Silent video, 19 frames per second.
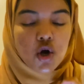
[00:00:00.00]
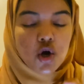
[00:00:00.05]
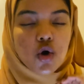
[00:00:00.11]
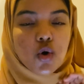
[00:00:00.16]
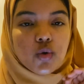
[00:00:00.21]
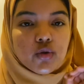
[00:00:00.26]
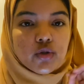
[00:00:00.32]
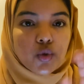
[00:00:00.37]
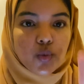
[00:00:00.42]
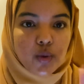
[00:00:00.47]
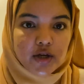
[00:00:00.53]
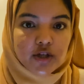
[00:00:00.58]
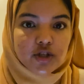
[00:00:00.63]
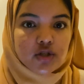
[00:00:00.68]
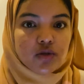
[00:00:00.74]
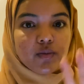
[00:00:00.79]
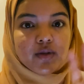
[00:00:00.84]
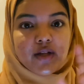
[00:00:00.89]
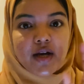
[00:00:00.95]
or the
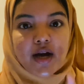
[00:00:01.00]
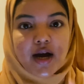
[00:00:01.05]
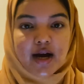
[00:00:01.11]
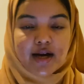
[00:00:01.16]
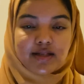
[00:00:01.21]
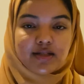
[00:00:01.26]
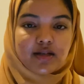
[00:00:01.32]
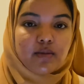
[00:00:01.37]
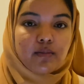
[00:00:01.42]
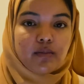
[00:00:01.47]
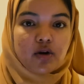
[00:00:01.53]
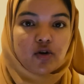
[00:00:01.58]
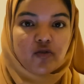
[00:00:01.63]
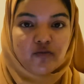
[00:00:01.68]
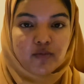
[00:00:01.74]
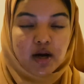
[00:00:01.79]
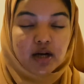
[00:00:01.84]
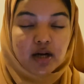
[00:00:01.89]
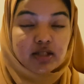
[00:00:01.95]
question with the highest number of
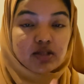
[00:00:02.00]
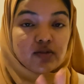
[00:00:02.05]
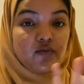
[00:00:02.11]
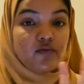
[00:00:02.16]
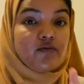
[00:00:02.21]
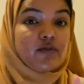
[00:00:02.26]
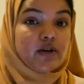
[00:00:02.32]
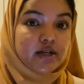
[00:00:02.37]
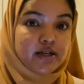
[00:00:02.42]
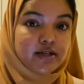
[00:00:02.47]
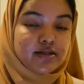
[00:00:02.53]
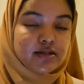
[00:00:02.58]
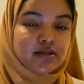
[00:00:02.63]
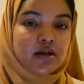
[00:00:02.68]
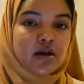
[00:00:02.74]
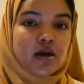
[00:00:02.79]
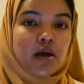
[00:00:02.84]
marks first.